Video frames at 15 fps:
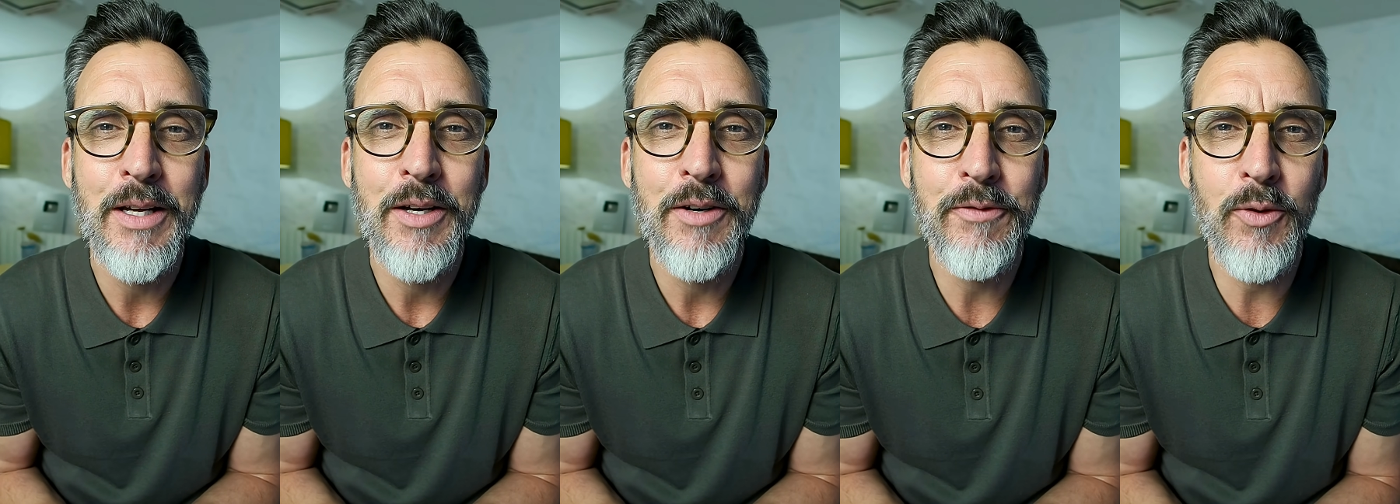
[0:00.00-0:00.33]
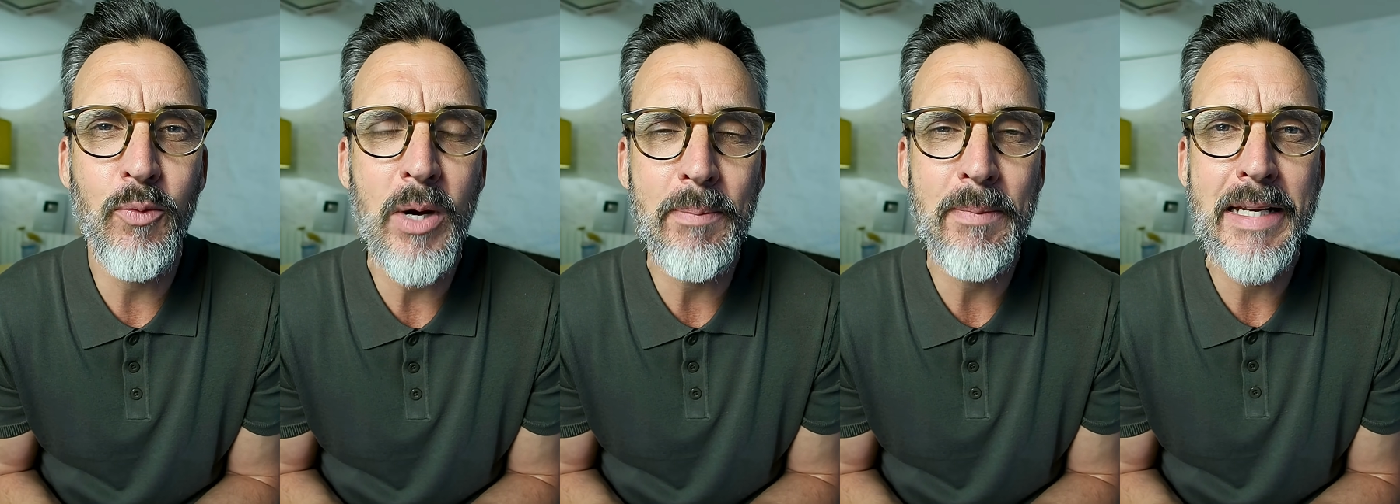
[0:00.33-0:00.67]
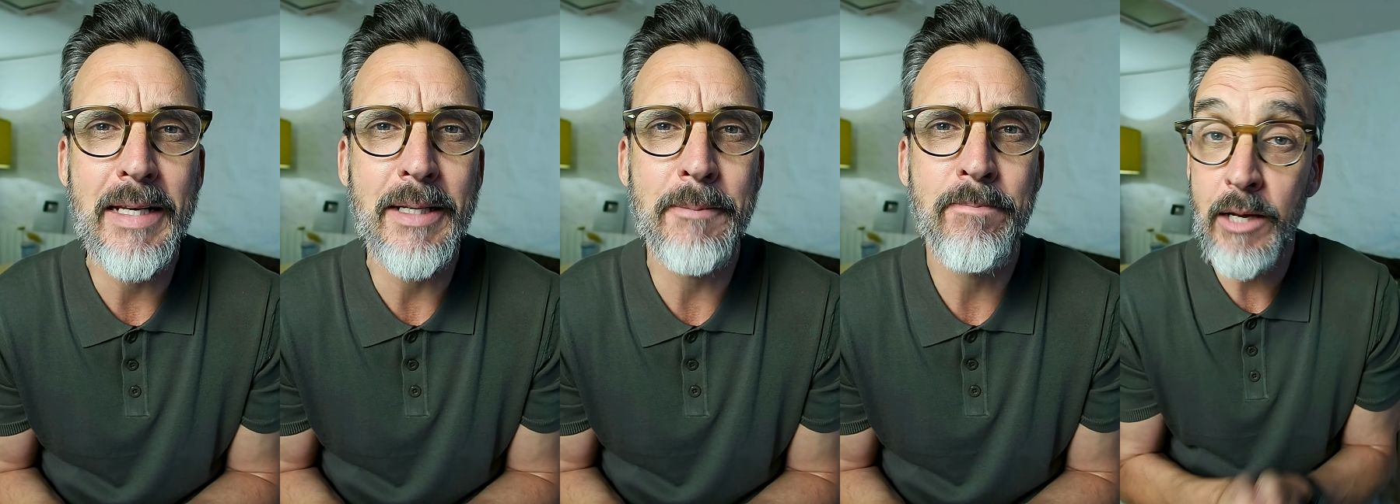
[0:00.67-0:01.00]
for 1
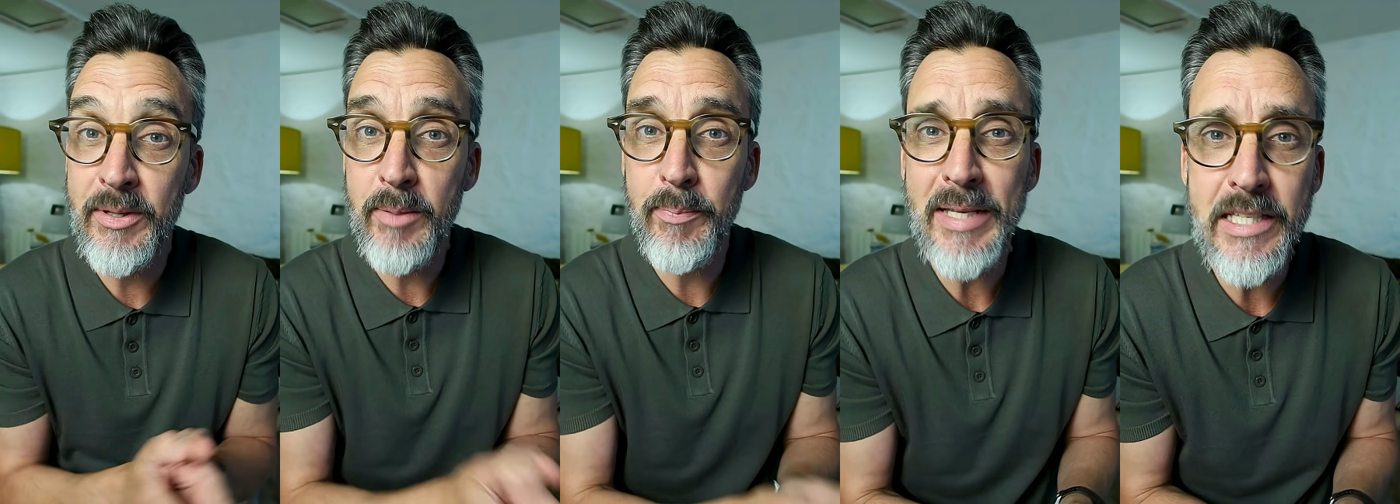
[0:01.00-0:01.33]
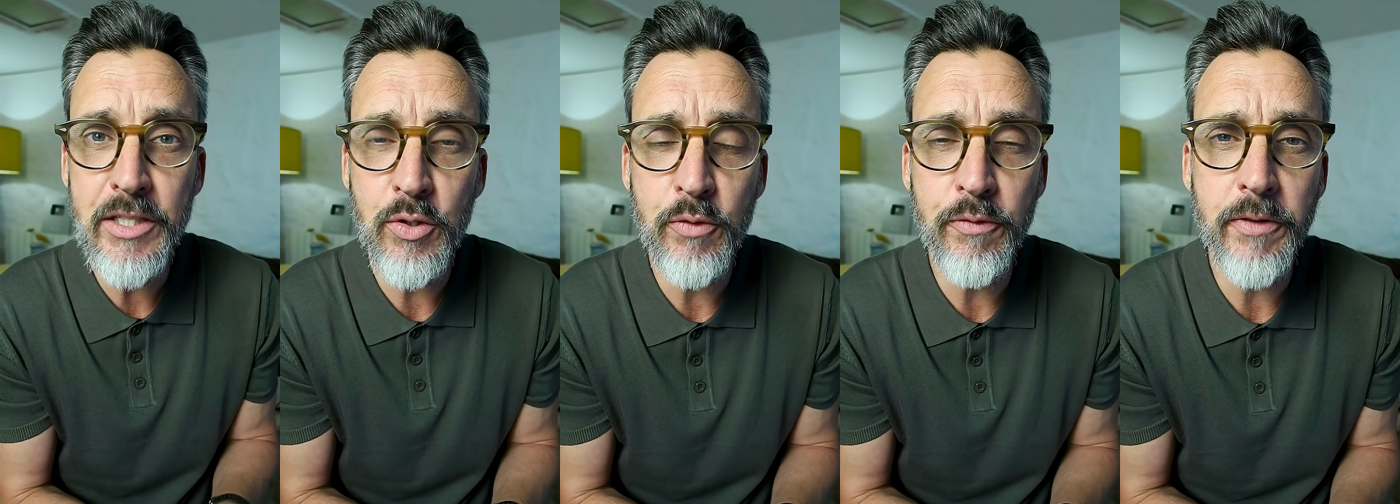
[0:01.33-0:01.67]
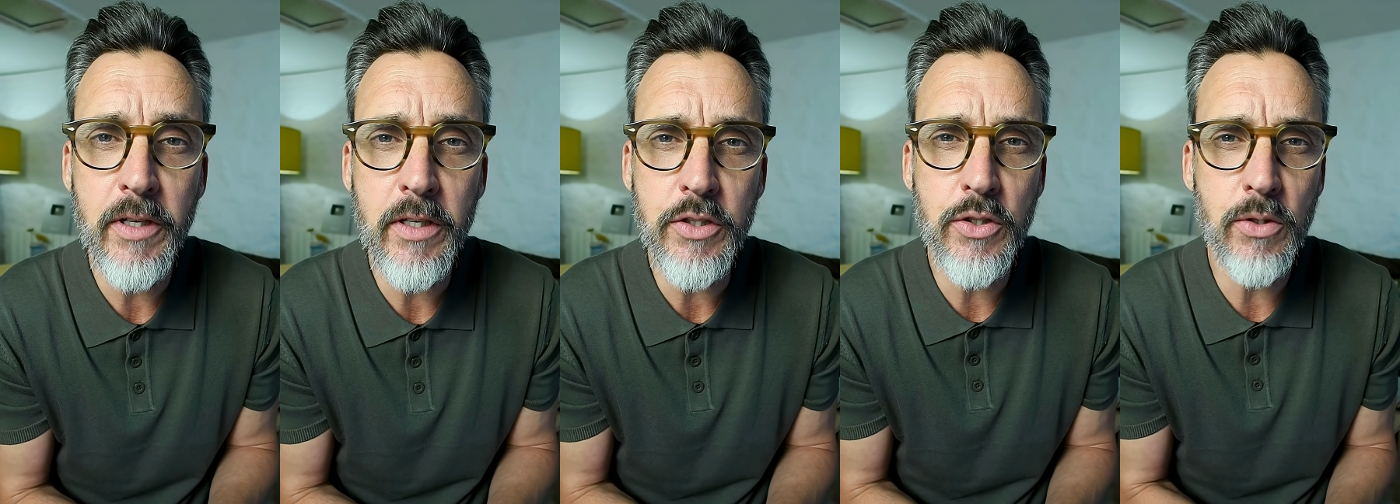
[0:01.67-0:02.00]
minute. Now in the B2
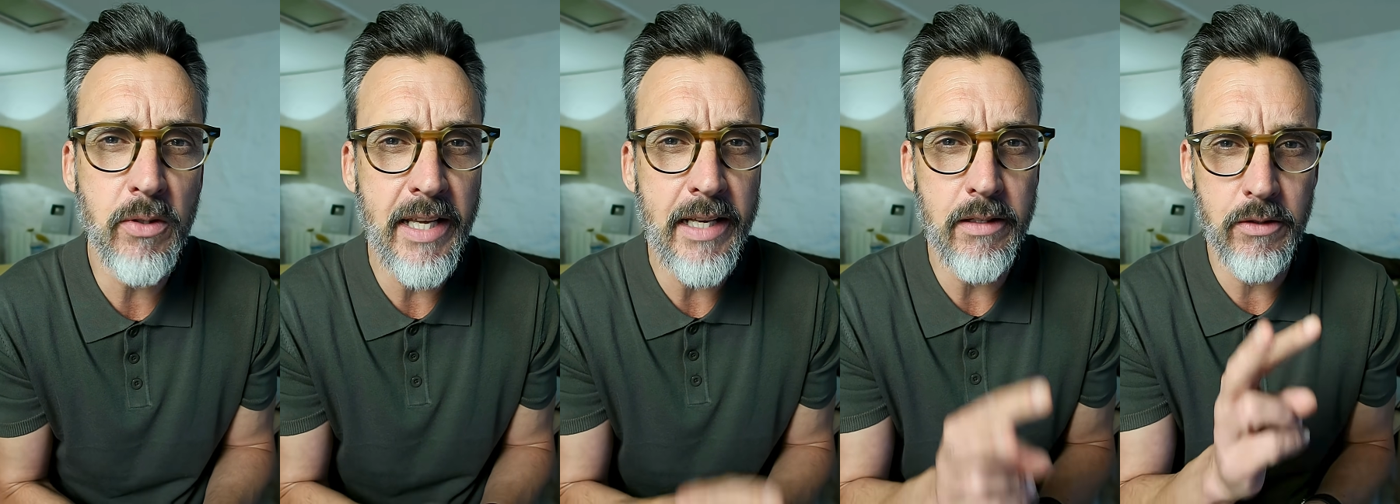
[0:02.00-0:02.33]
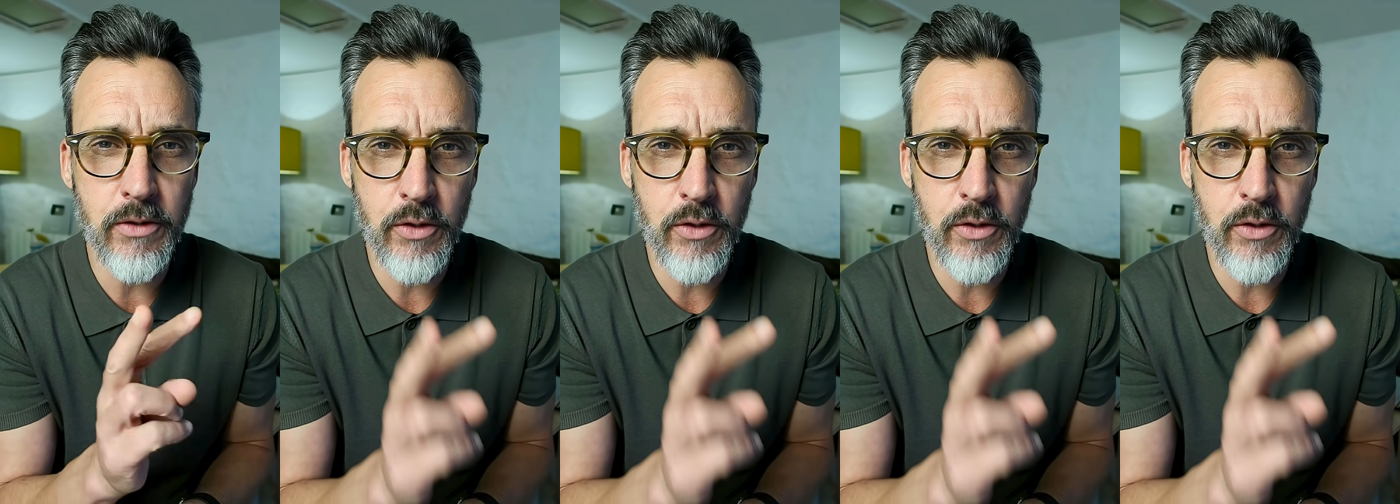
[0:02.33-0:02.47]
First you'll get